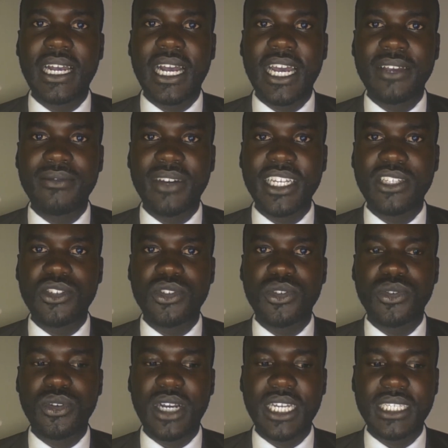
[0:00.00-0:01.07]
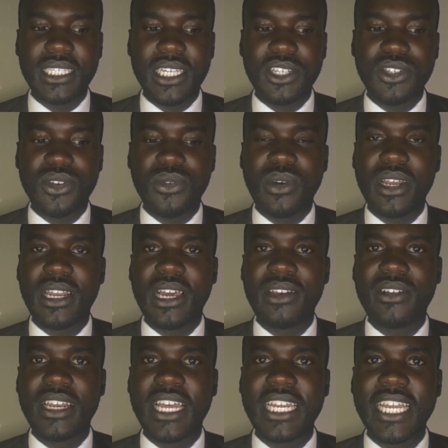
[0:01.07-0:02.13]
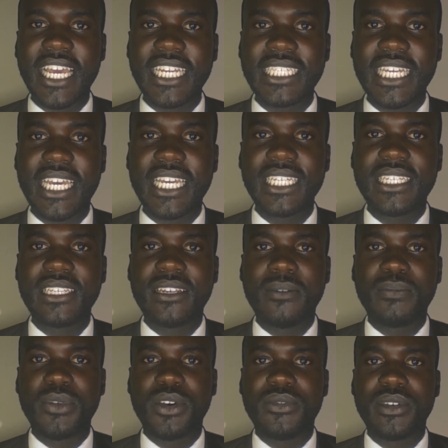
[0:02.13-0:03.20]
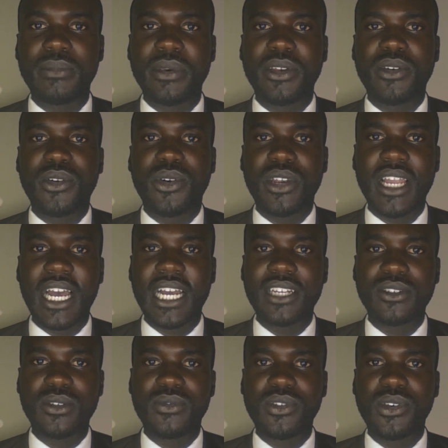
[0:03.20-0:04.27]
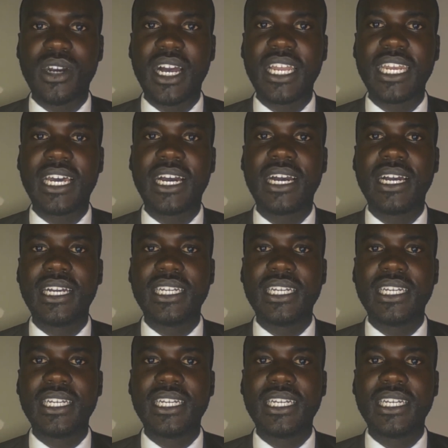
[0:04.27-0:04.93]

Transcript: I invite you to look at section 188 of the Penal Code Act of Uganda.